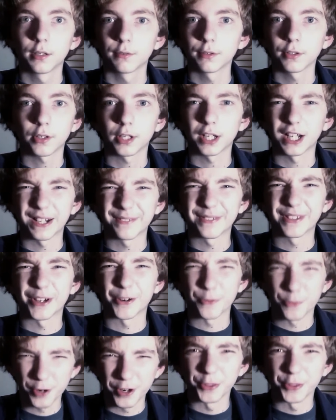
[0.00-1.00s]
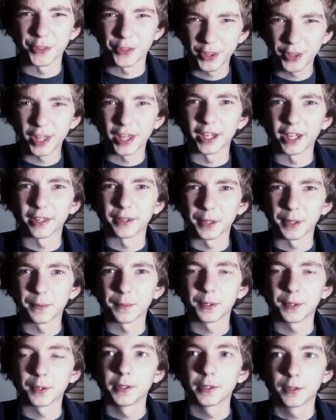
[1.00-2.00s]
We all have that one thing that
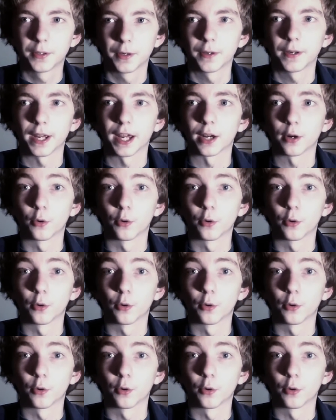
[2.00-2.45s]
we're good at,